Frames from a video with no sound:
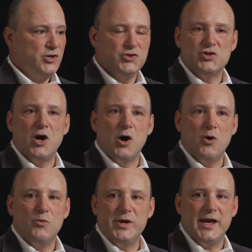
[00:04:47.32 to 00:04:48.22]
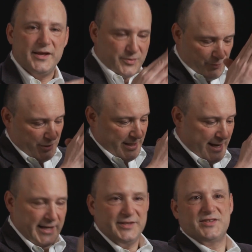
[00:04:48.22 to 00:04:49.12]
So we had to put
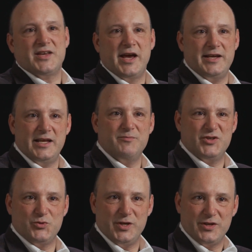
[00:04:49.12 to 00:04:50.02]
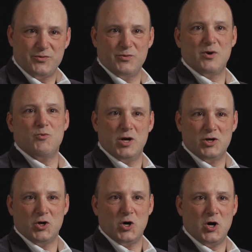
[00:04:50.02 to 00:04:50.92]
that insight in between the 311
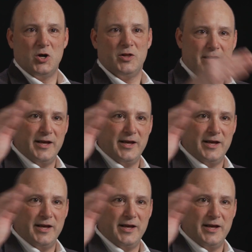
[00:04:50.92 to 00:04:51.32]
call